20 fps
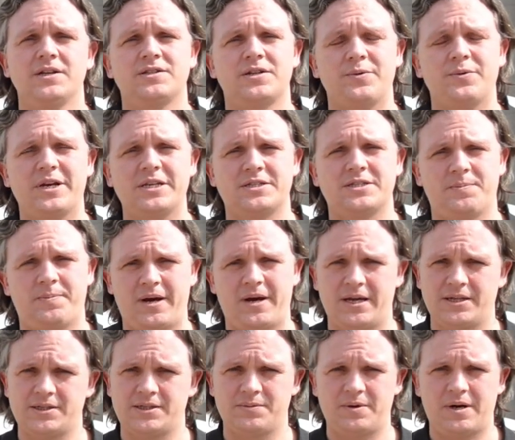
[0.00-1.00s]
to ease the
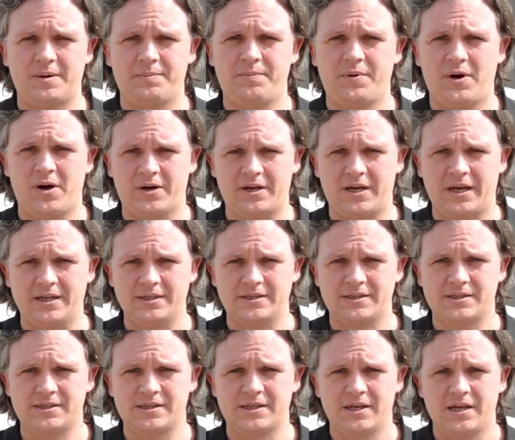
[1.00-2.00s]
pain to our
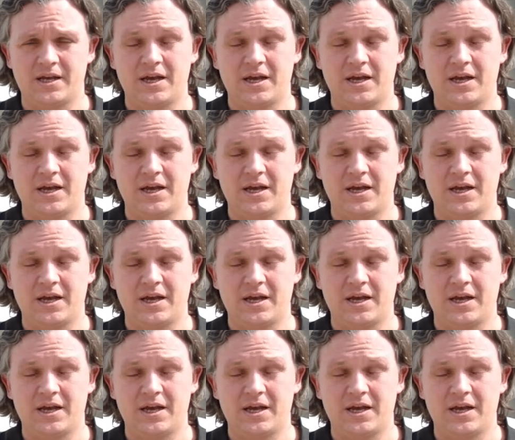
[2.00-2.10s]
pockets.